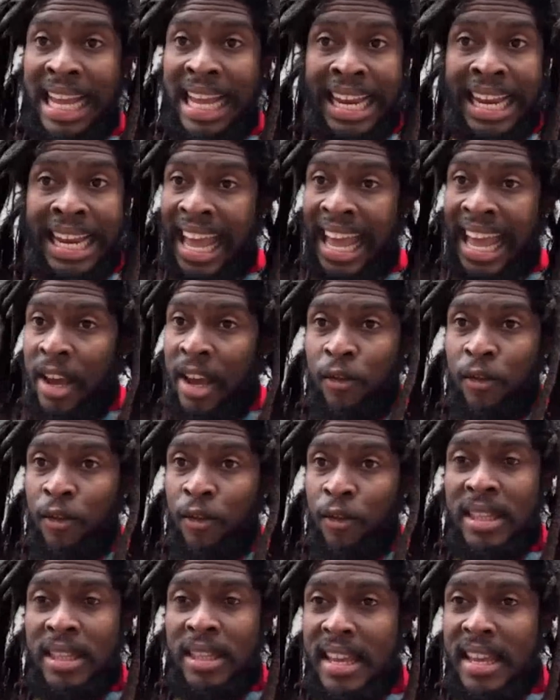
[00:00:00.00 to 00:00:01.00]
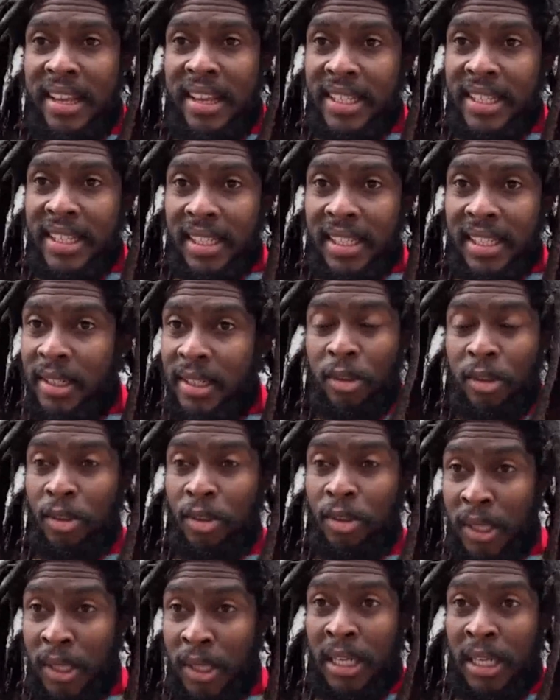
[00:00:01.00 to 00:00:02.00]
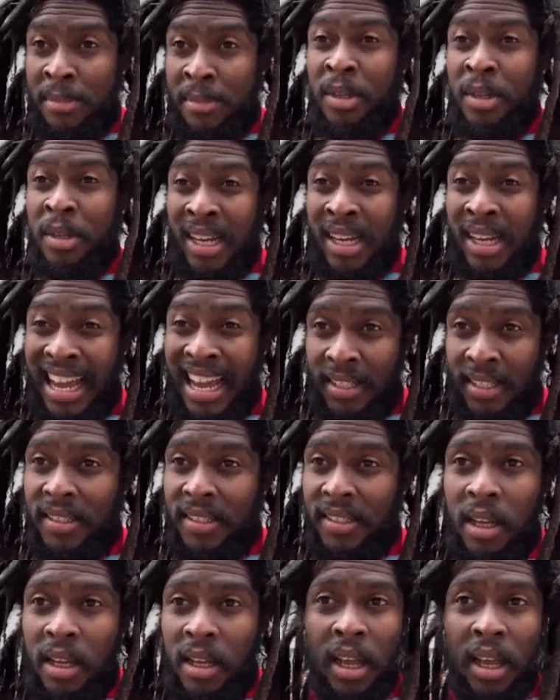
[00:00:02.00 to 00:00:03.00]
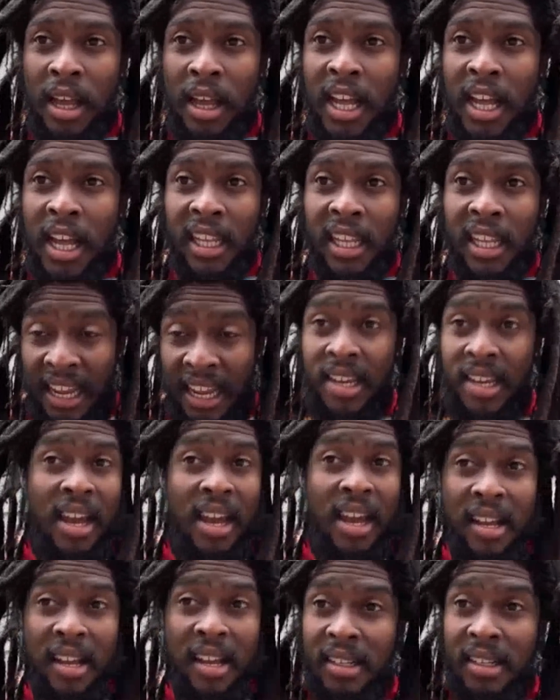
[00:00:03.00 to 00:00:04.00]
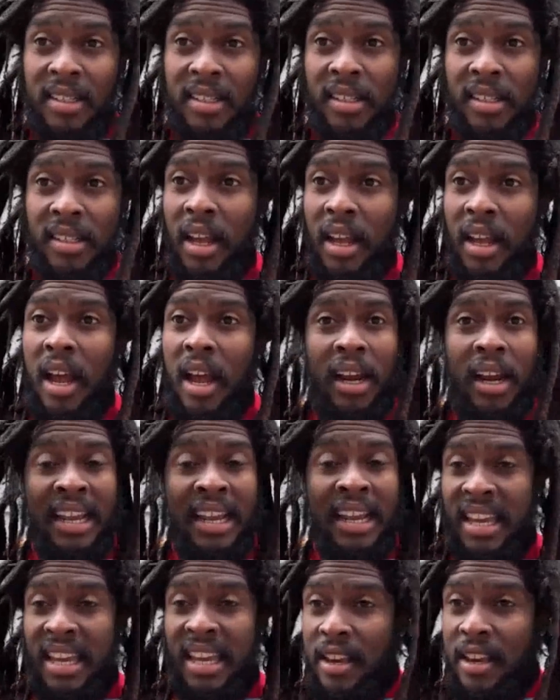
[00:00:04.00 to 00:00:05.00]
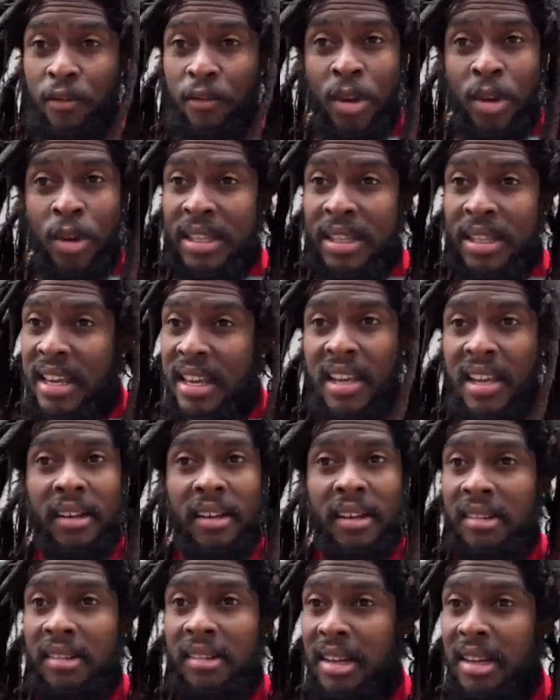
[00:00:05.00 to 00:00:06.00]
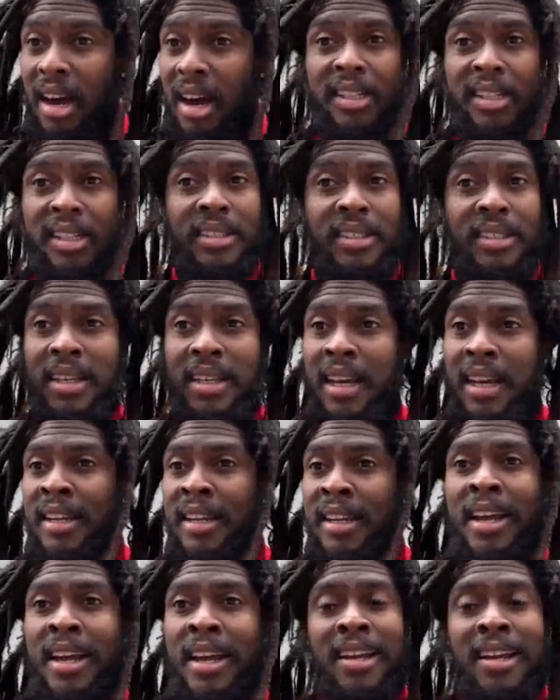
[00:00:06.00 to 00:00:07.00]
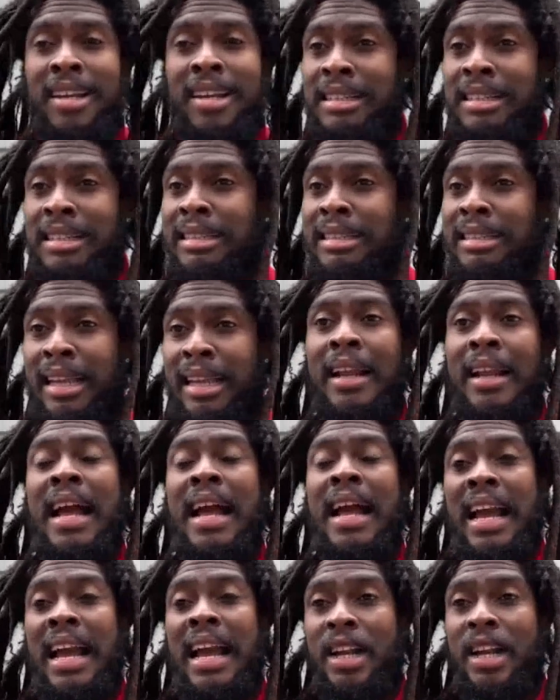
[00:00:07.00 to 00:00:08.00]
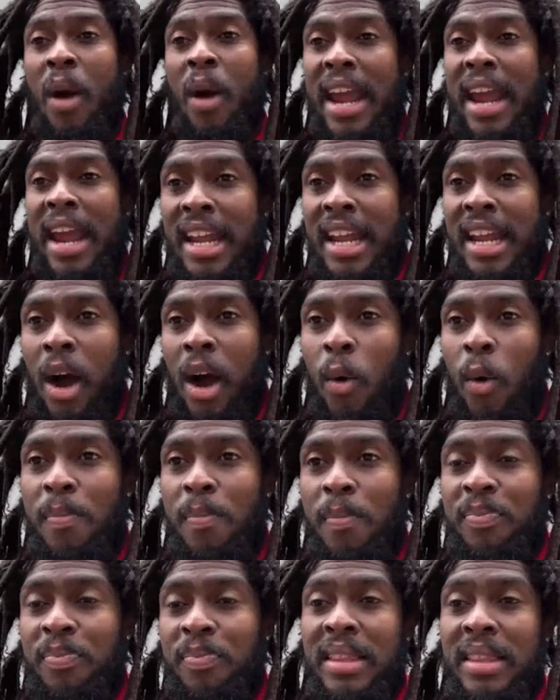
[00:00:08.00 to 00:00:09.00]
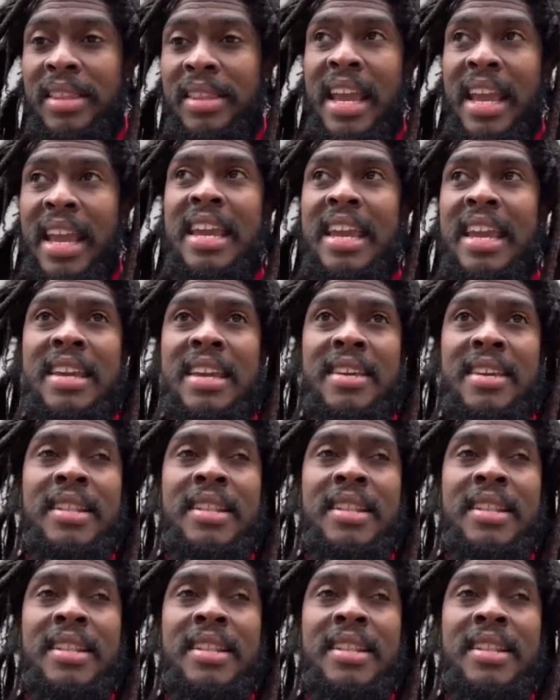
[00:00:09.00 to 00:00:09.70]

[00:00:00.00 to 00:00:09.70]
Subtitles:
and everything is liberalized, like guns, like everything guns, and they say. And right now, the